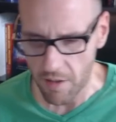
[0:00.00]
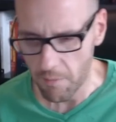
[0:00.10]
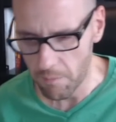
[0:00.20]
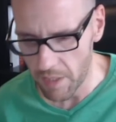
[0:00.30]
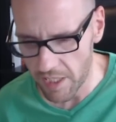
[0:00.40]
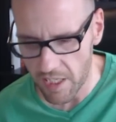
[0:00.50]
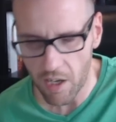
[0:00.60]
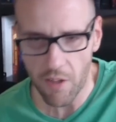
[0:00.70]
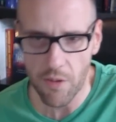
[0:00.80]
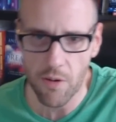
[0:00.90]
many
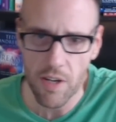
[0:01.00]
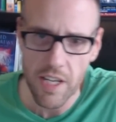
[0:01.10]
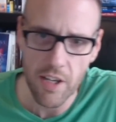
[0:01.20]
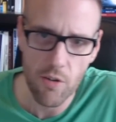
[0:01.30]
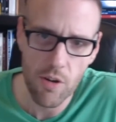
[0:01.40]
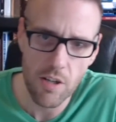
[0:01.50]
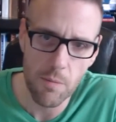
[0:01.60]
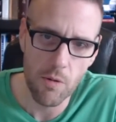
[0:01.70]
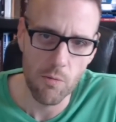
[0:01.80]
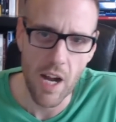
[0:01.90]
other
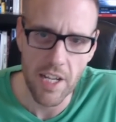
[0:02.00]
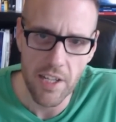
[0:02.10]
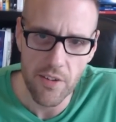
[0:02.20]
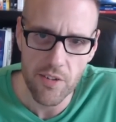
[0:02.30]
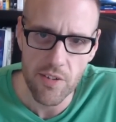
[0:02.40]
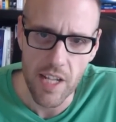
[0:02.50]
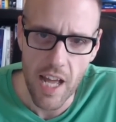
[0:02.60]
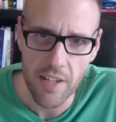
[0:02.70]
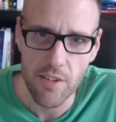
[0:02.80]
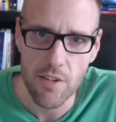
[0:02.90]
incredible writings that
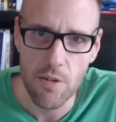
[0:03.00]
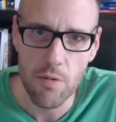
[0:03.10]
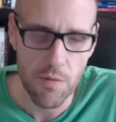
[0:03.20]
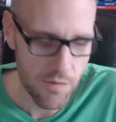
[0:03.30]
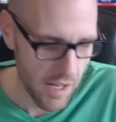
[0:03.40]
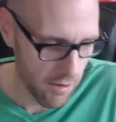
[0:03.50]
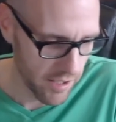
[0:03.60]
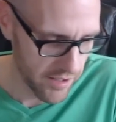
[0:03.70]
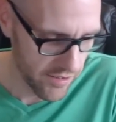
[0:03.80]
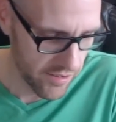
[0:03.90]
had to do with
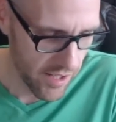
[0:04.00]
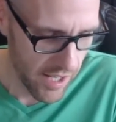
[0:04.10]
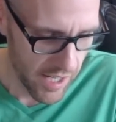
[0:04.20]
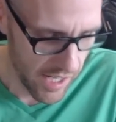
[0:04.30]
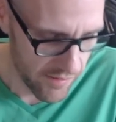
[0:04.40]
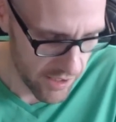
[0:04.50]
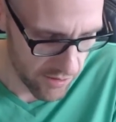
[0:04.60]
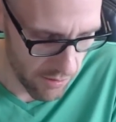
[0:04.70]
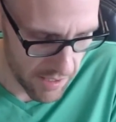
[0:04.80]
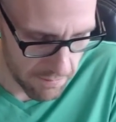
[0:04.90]
fairies and these
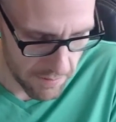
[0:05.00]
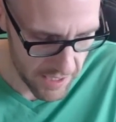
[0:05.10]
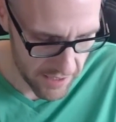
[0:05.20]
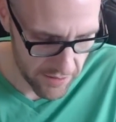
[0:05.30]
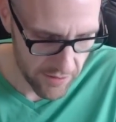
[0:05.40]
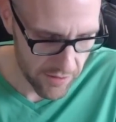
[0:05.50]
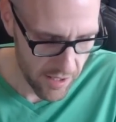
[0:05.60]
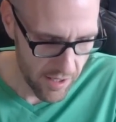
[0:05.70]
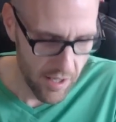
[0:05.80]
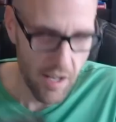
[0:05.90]
great beings.
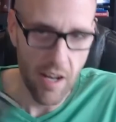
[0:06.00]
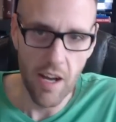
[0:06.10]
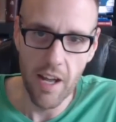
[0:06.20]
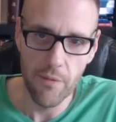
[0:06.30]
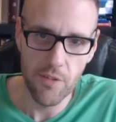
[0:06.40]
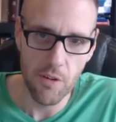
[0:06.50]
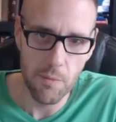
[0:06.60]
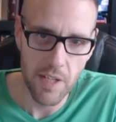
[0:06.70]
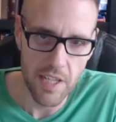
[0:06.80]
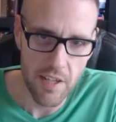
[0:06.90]
I have so
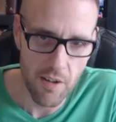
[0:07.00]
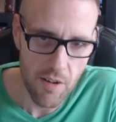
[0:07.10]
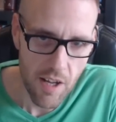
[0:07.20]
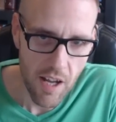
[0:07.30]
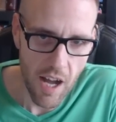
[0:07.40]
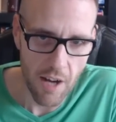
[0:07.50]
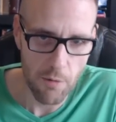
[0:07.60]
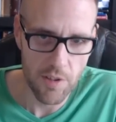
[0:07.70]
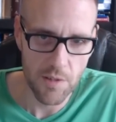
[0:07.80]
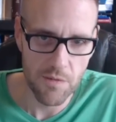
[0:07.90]
many here.
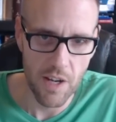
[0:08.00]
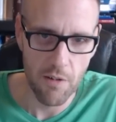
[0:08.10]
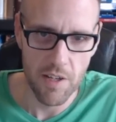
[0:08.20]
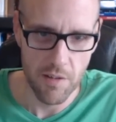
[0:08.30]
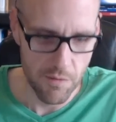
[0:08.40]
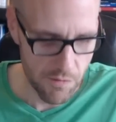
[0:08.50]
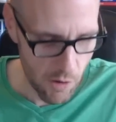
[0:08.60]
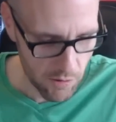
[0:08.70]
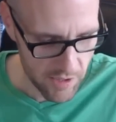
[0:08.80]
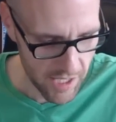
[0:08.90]
Irish fairy and
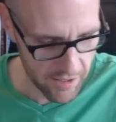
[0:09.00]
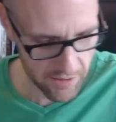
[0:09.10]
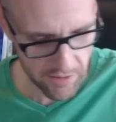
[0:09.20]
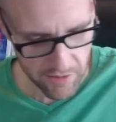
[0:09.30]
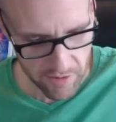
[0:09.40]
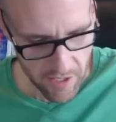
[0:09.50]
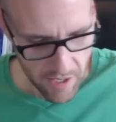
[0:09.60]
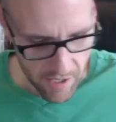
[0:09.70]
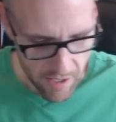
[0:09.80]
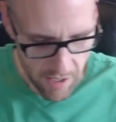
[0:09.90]
folk tales.
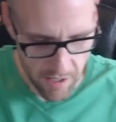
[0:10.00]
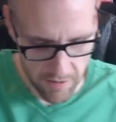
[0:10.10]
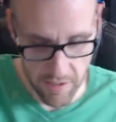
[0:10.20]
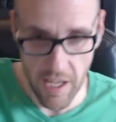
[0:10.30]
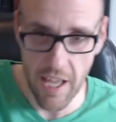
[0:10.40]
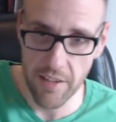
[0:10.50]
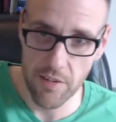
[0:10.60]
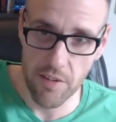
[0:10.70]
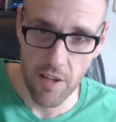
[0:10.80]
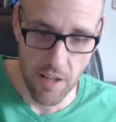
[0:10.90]

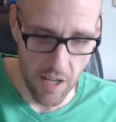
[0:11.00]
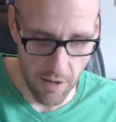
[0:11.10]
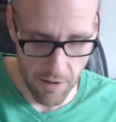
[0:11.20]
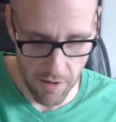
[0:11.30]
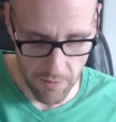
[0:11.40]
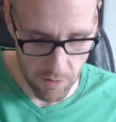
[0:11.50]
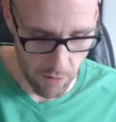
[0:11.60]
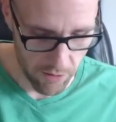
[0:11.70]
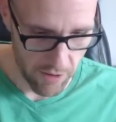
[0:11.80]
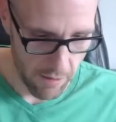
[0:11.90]
Of
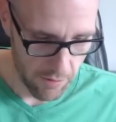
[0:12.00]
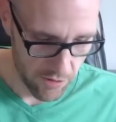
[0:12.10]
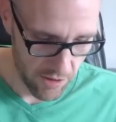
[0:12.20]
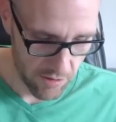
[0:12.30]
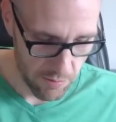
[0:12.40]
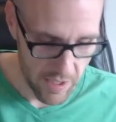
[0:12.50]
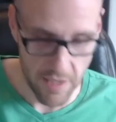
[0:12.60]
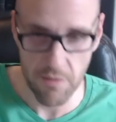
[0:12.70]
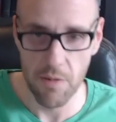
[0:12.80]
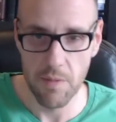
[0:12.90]
course, I was just
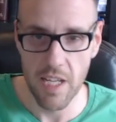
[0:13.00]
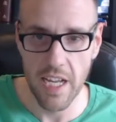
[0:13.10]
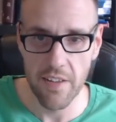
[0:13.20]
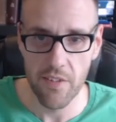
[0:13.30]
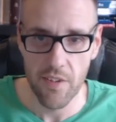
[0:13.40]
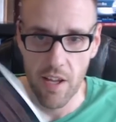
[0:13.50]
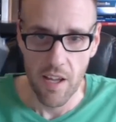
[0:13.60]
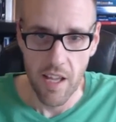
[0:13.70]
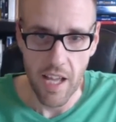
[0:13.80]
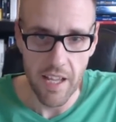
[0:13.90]
reading from Yeats,
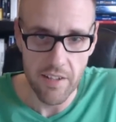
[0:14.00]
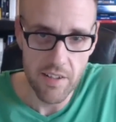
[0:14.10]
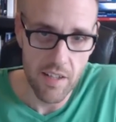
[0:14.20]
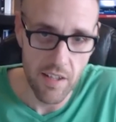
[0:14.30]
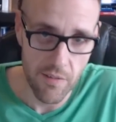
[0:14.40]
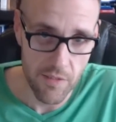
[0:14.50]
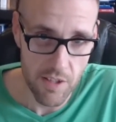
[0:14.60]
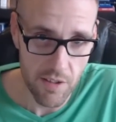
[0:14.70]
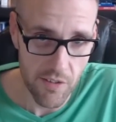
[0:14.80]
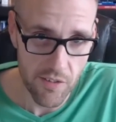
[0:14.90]
and
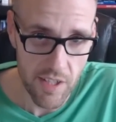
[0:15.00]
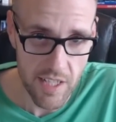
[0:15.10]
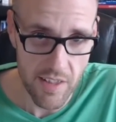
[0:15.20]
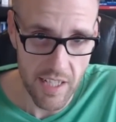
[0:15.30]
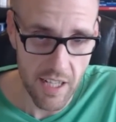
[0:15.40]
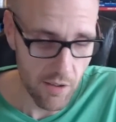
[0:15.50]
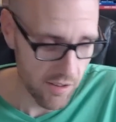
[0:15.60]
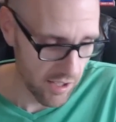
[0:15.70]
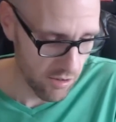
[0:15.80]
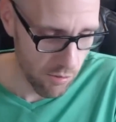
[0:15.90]
you can see the
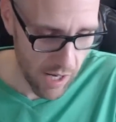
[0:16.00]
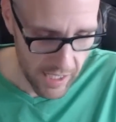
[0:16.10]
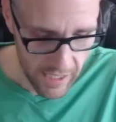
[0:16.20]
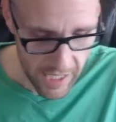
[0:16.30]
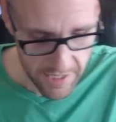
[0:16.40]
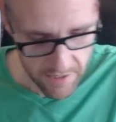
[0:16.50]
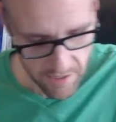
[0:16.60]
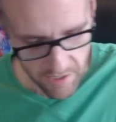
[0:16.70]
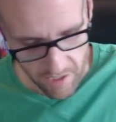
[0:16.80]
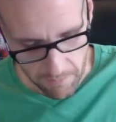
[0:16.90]
Celtic Twilight
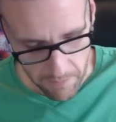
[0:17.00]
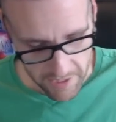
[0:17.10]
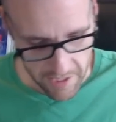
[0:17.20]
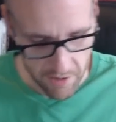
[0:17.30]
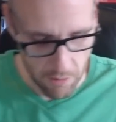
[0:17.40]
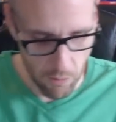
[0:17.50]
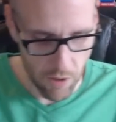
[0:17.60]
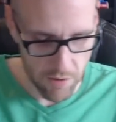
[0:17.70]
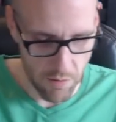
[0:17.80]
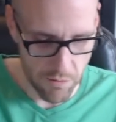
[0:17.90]
and many other
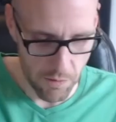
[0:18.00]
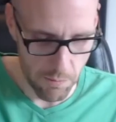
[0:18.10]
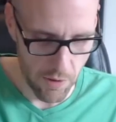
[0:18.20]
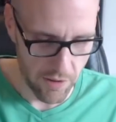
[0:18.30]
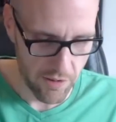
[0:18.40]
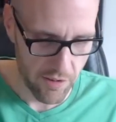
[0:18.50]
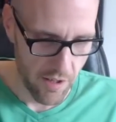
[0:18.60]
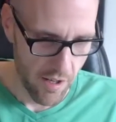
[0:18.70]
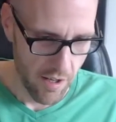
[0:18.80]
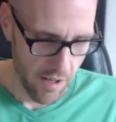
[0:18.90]
wonderful books.
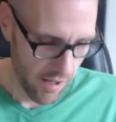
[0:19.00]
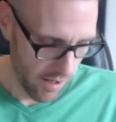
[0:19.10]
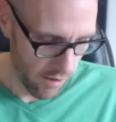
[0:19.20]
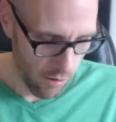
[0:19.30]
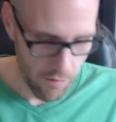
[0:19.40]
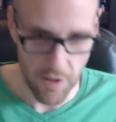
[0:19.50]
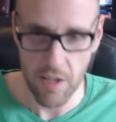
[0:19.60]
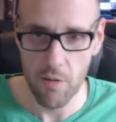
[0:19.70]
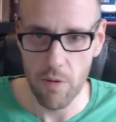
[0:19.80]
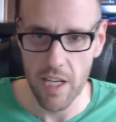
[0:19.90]
Over
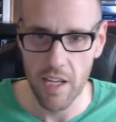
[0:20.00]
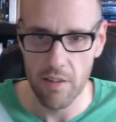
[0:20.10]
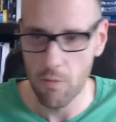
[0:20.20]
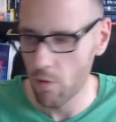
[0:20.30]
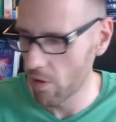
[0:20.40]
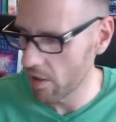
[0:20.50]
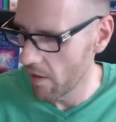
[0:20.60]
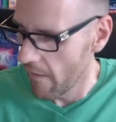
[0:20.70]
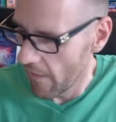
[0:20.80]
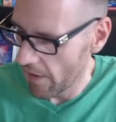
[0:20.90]
here, we had the work
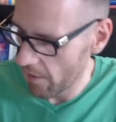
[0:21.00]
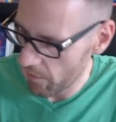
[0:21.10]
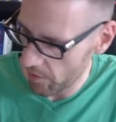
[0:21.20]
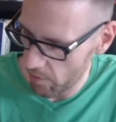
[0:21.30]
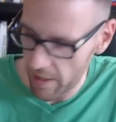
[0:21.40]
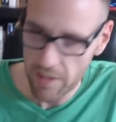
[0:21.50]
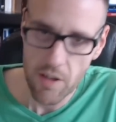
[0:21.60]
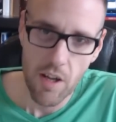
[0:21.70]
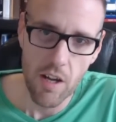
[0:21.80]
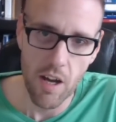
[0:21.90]
of the great
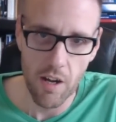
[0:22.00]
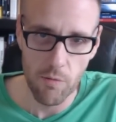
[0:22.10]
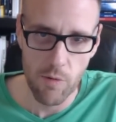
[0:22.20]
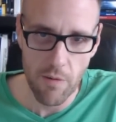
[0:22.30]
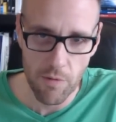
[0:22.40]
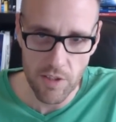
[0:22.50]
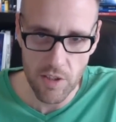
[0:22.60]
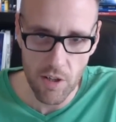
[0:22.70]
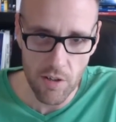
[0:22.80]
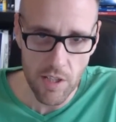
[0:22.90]
Reverend
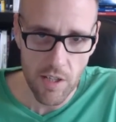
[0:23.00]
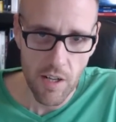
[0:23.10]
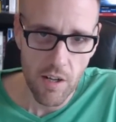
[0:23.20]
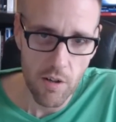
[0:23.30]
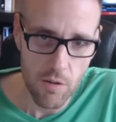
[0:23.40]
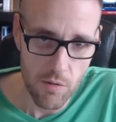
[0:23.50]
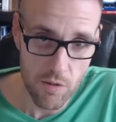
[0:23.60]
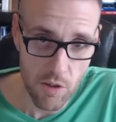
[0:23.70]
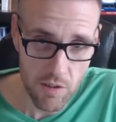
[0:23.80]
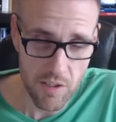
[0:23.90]
Kirk, who
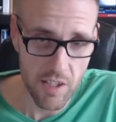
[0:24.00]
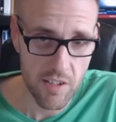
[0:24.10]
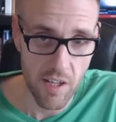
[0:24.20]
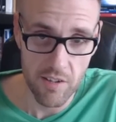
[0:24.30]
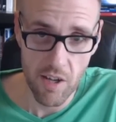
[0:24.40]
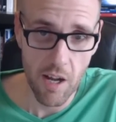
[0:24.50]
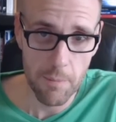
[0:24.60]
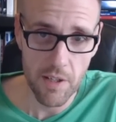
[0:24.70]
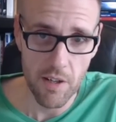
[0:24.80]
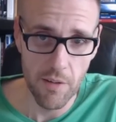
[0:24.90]
took the
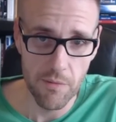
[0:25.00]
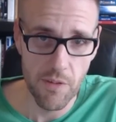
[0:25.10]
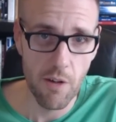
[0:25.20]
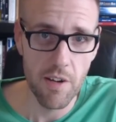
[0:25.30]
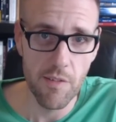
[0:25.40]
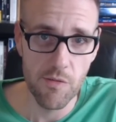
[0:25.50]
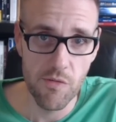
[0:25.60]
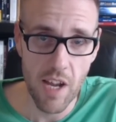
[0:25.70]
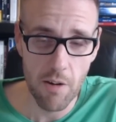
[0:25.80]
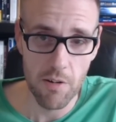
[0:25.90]
topic of fairies
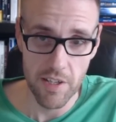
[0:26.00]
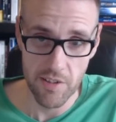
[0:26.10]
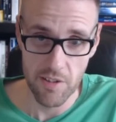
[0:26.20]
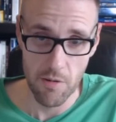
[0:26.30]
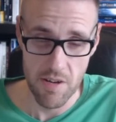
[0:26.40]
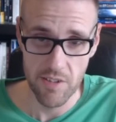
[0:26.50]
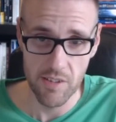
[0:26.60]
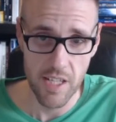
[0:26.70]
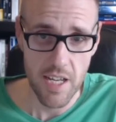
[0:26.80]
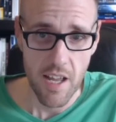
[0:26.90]
very
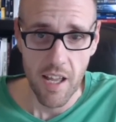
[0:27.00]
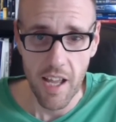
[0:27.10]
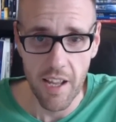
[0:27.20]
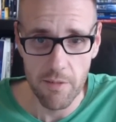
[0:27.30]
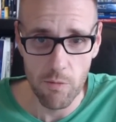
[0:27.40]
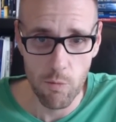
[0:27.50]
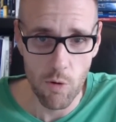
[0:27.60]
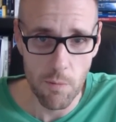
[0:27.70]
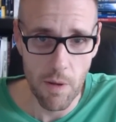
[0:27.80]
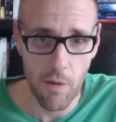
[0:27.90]
seriously and
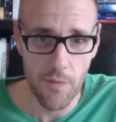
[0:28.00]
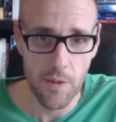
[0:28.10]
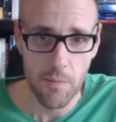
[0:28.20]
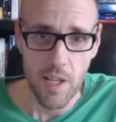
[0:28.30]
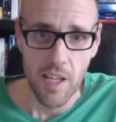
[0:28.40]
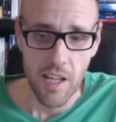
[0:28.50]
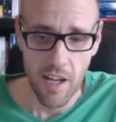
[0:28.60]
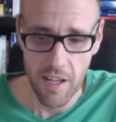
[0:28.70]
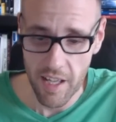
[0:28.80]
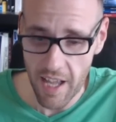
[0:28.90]
wrote about them
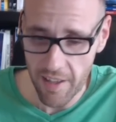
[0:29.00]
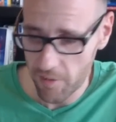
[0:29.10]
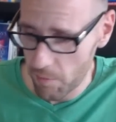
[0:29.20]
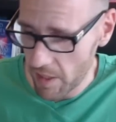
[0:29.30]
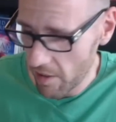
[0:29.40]
as many